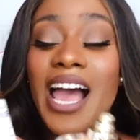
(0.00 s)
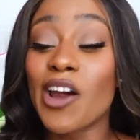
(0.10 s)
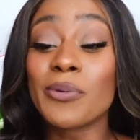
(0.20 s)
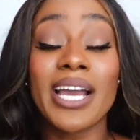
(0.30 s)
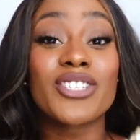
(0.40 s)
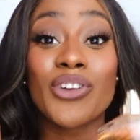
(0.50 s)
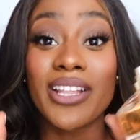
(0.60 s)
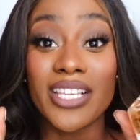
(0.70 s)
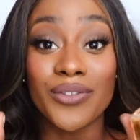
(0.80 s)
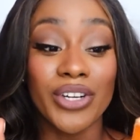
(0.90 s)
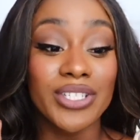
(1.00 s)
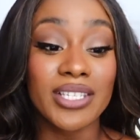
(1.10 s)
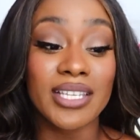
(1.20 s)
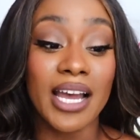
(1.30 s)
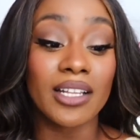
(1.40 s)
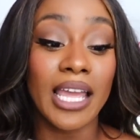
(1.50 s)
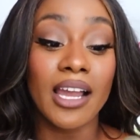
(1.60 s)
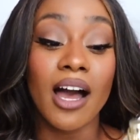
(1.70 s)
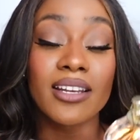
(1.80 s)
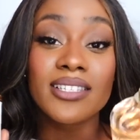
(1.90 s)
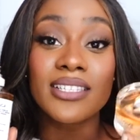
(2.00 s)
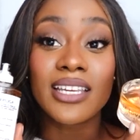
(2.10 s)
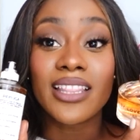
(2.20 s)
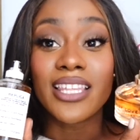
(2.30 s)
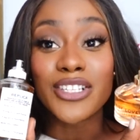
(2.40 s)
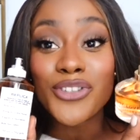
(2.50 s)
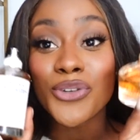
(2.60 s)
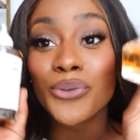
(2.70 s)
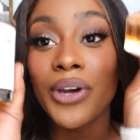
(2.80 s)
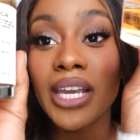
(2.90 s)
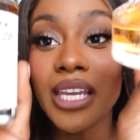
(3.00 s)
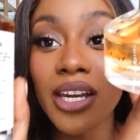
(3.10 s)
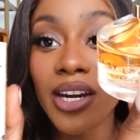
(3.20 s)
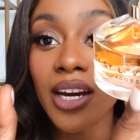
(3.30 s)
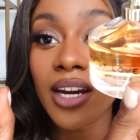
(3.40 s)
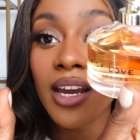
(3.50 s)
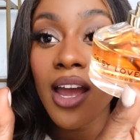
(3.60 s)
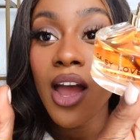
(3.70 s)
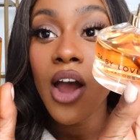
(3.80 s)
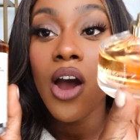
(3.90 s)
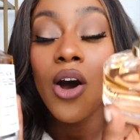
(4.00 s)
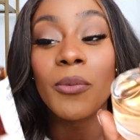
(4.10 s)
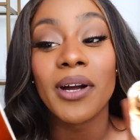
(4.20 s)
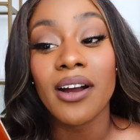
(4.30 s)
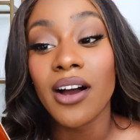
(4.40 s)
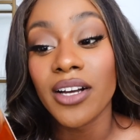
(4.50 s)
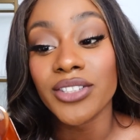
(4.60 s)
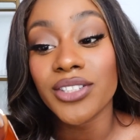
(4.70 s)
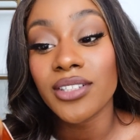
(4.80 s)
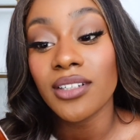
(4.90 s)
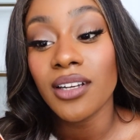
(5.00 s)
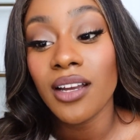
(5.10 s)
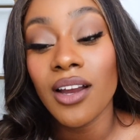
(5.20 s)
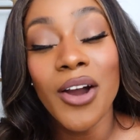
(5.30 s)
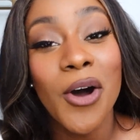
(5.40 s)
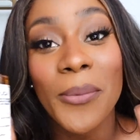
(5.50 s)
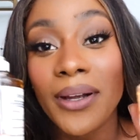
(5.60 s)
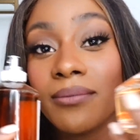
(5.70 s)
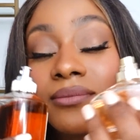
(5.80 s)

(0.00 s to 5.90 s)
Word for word: I hope you guys try these fragrances out. Like, honestly, these two right here, oh my gosh, oh my.